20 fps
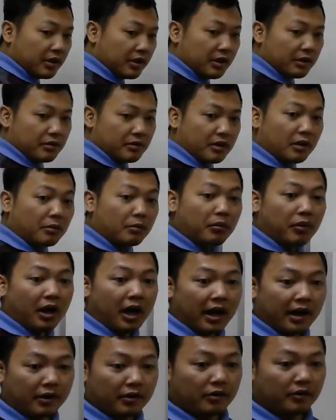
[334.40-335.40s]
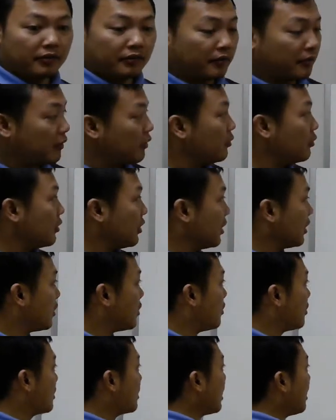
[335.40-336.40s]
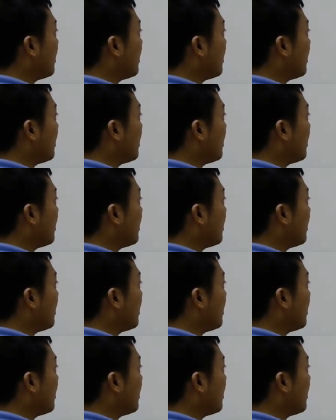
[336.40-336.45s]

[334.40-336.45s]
use double angle formula. Cosine